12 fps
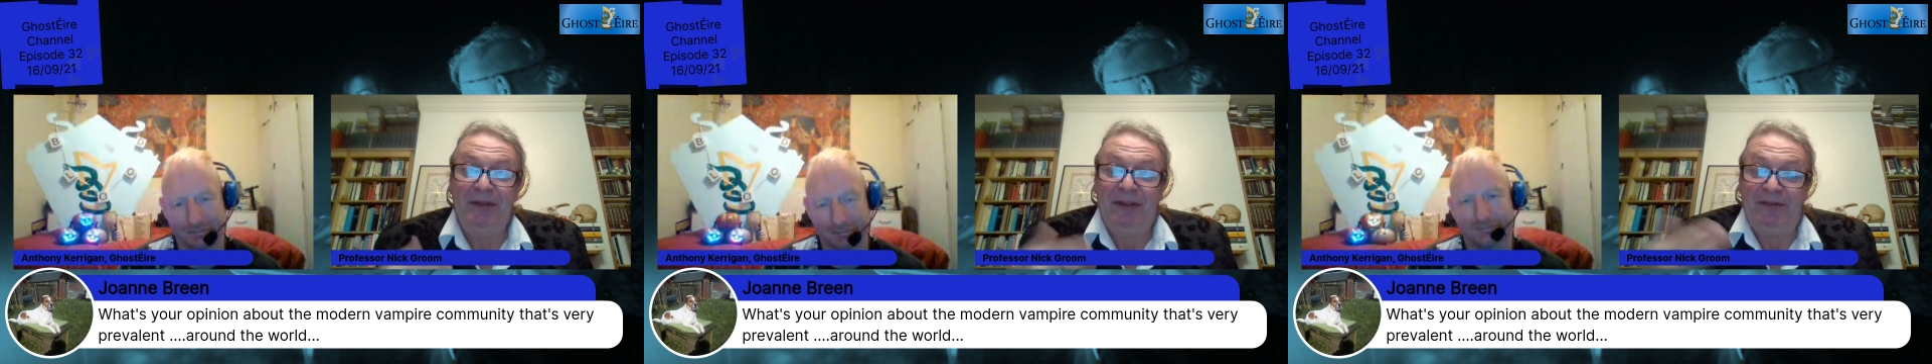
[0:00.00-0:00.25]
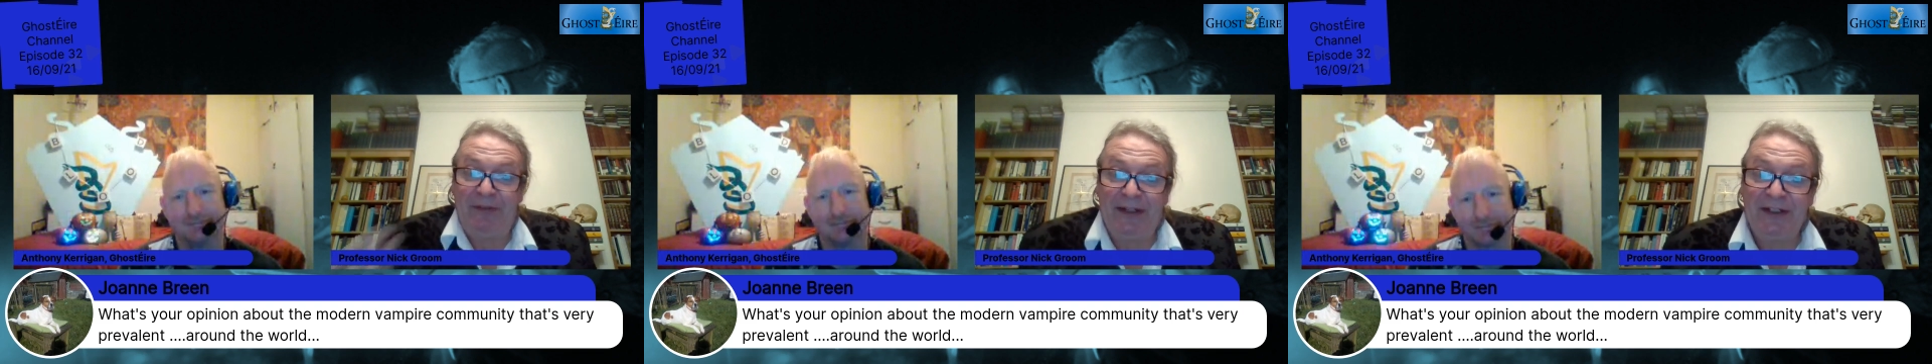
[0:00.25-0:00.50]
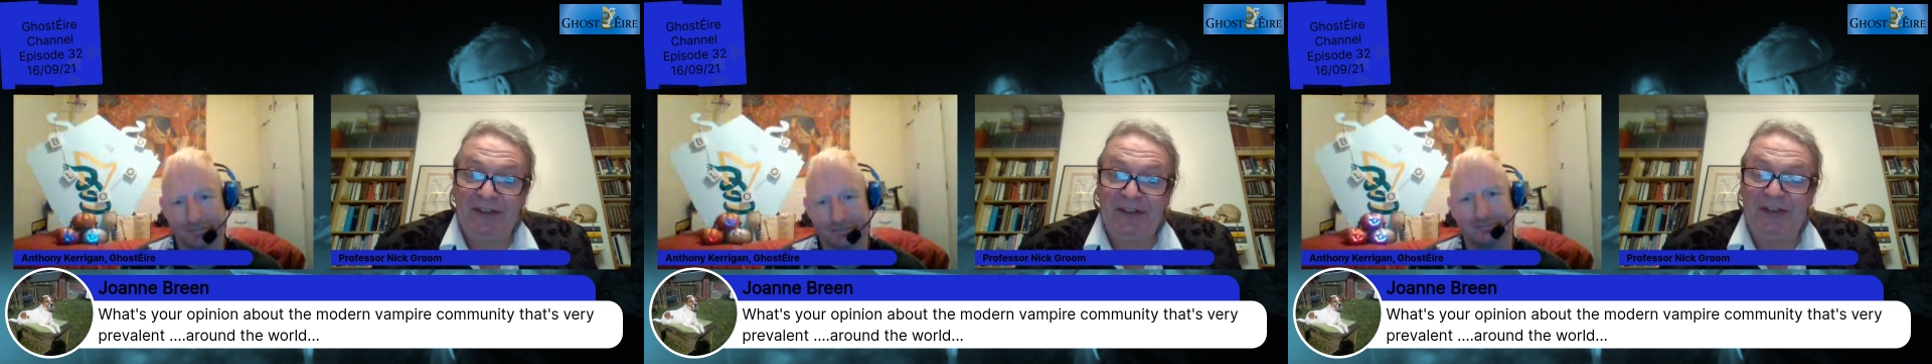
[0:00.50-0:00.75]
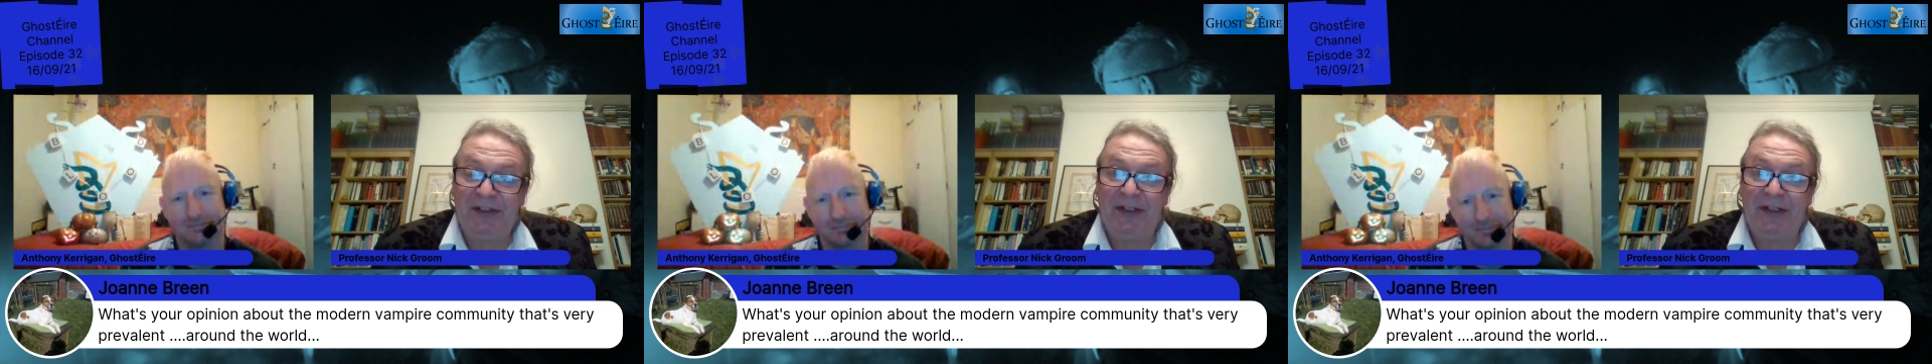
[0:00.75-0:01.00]
get
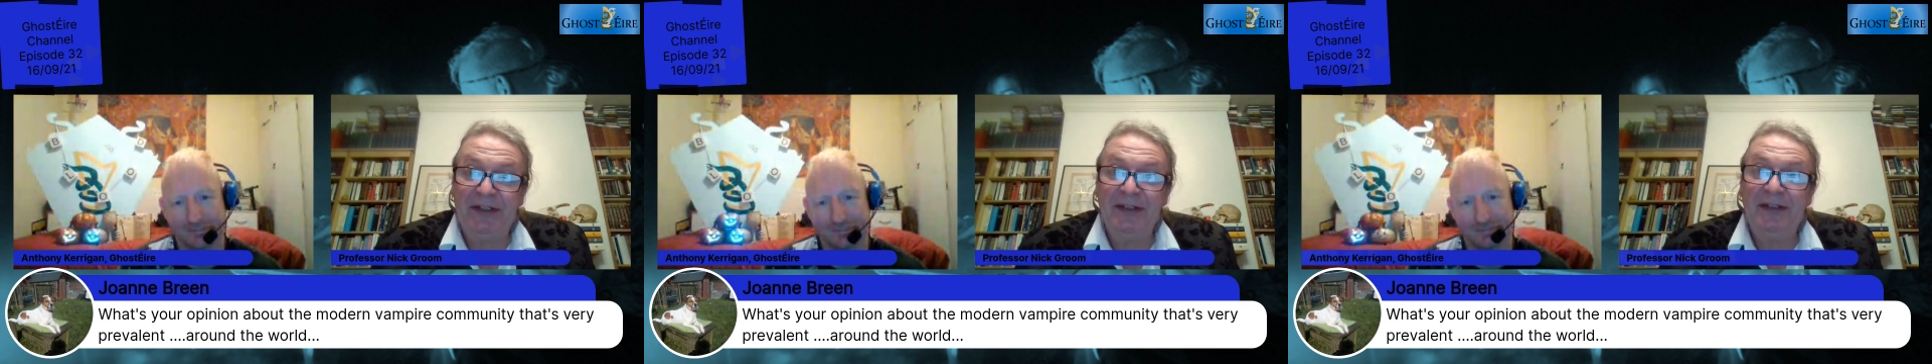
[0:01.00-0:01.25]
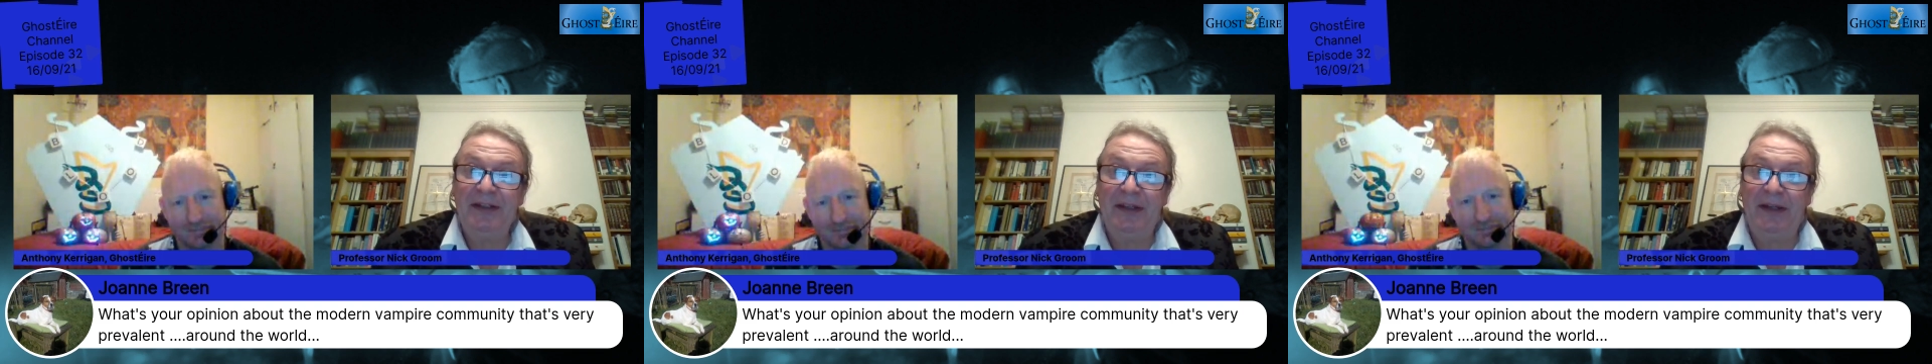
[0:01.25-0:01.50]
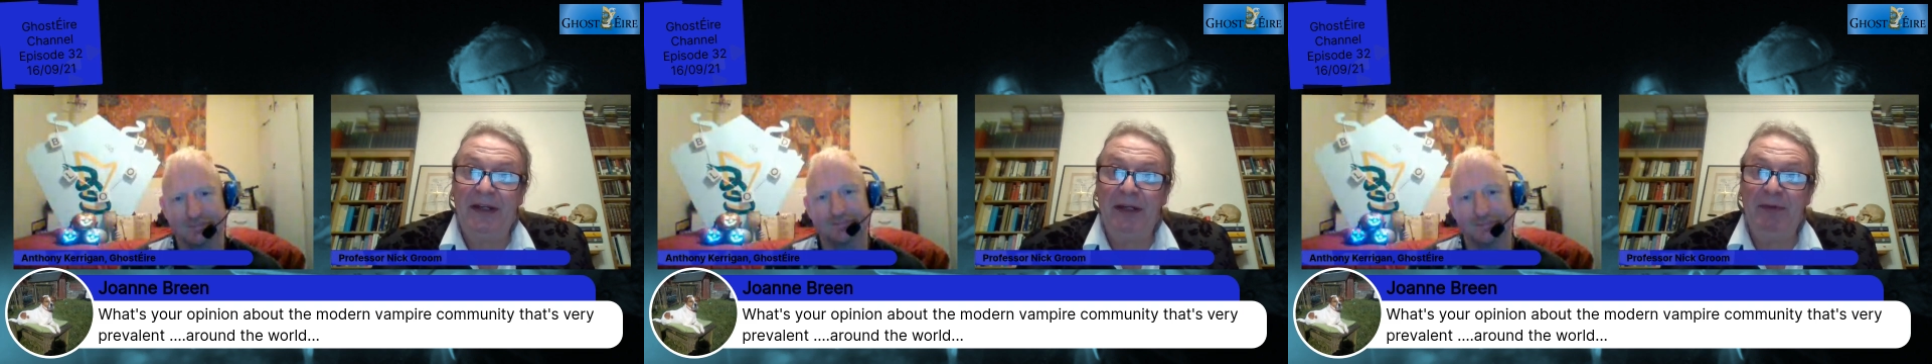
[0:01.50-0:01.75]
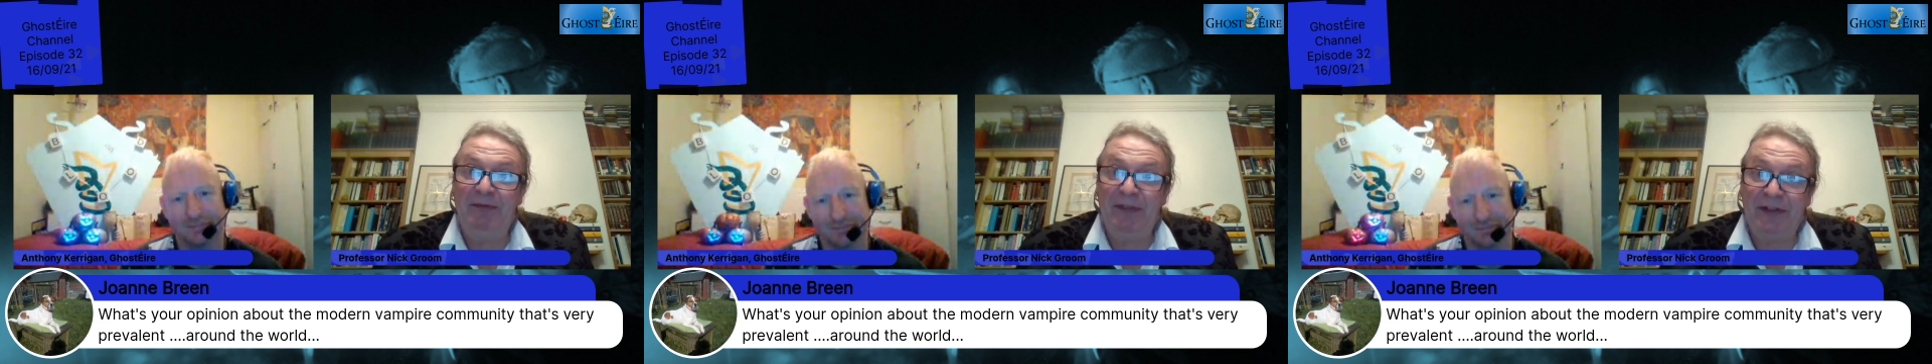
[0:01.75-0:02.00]
Frankenstein
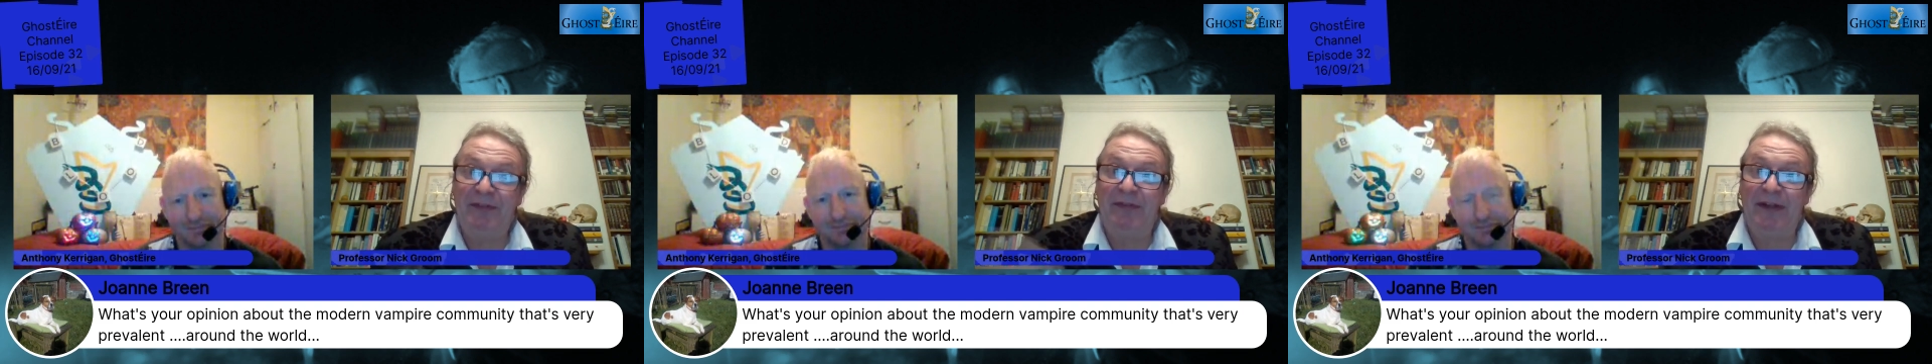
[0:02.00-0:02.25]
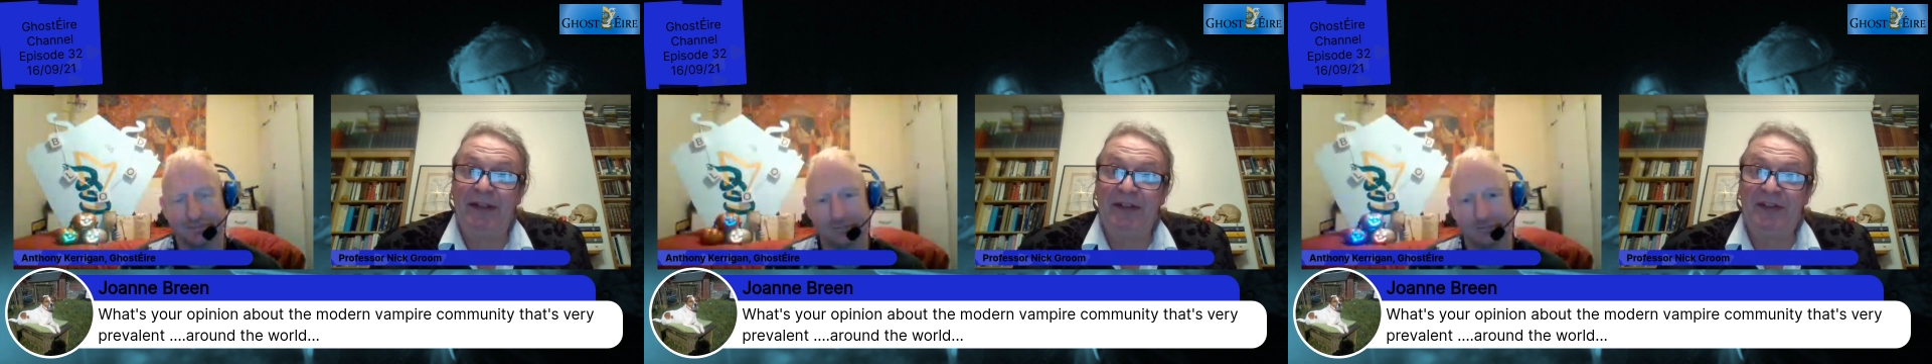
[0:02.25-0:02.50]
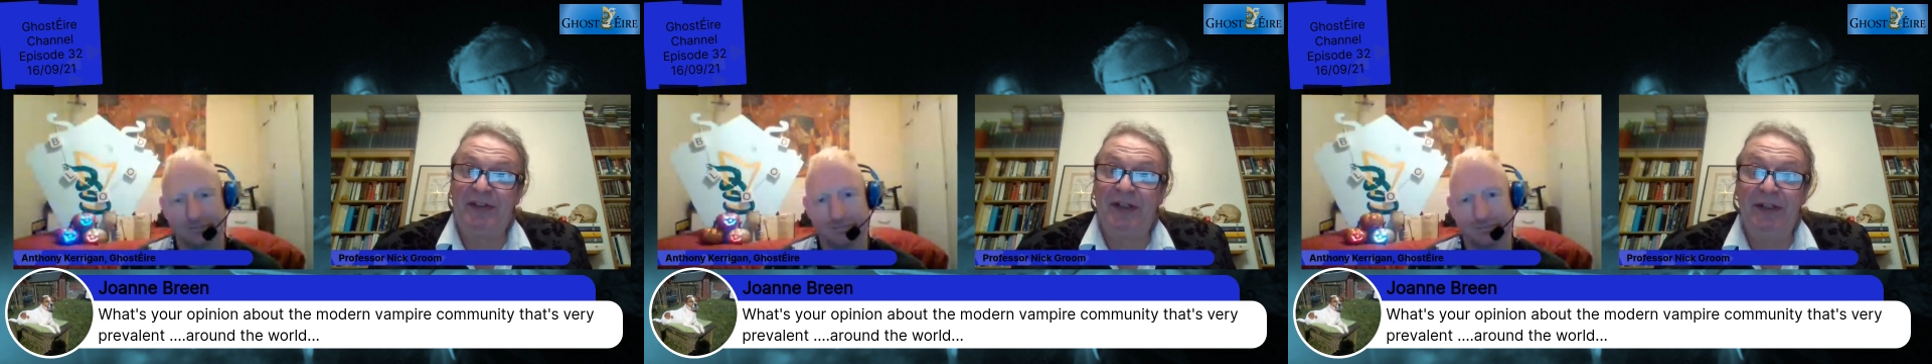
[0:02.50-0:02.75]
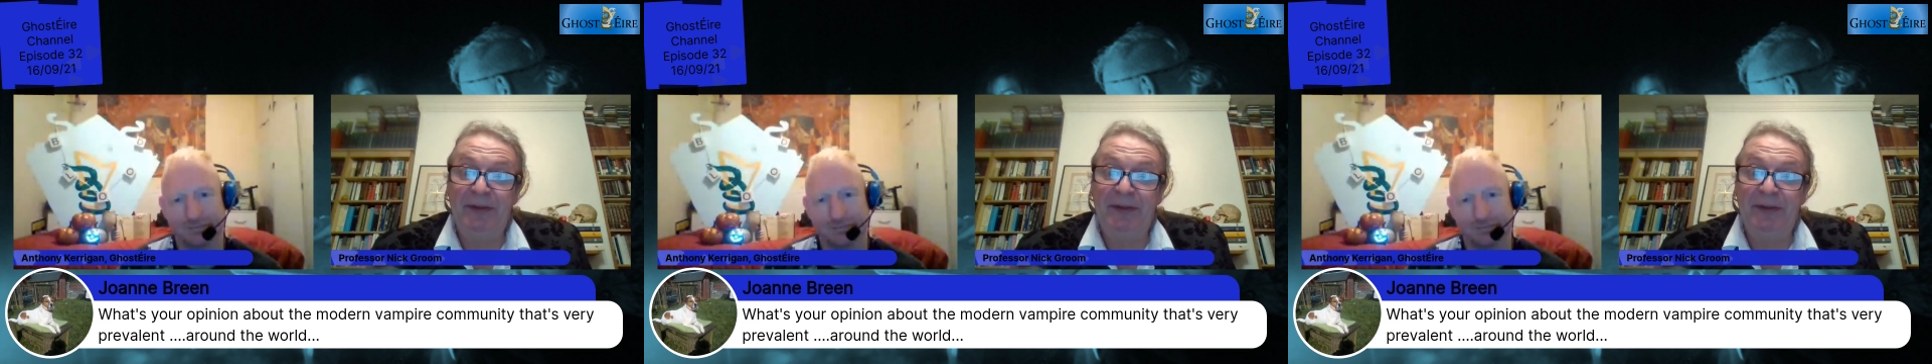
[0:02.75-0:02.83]
with Victor Frankenstein and the